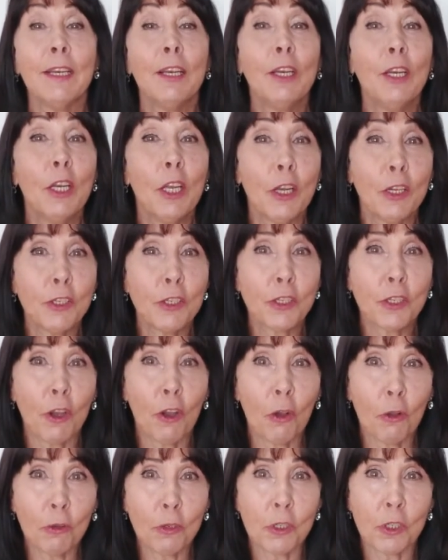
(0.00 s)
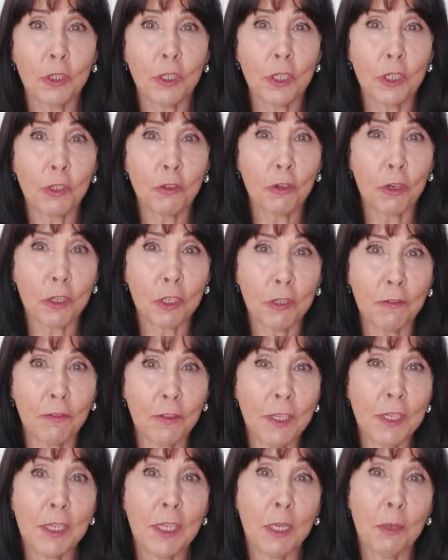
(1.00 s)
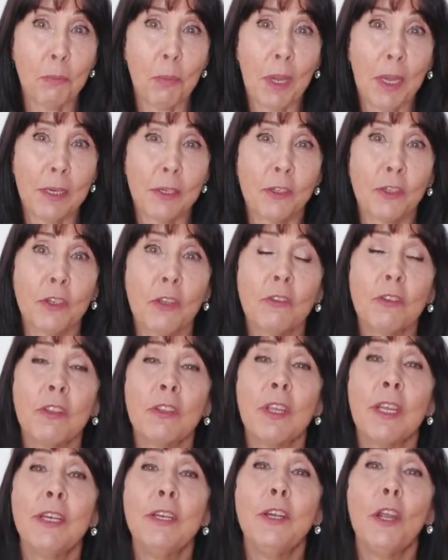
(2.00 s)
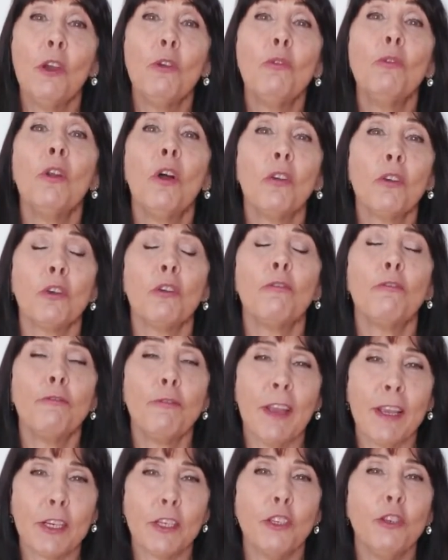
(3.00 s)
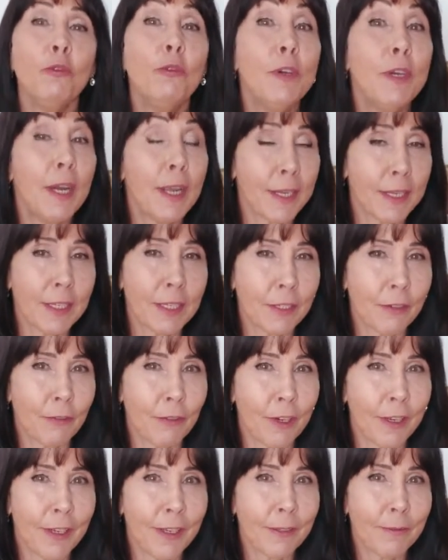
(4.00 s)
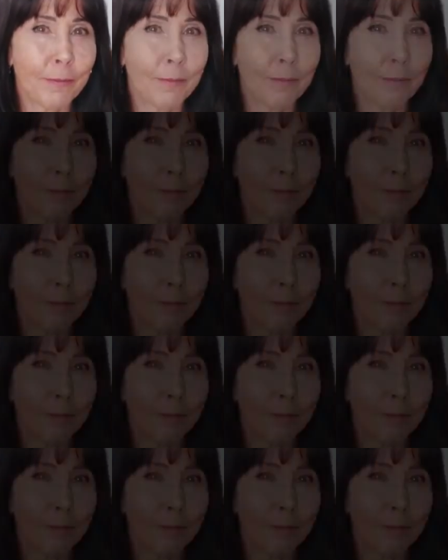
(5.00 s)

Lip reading: learn to alter destructive thinking patterns so that they no longer affect you negatively.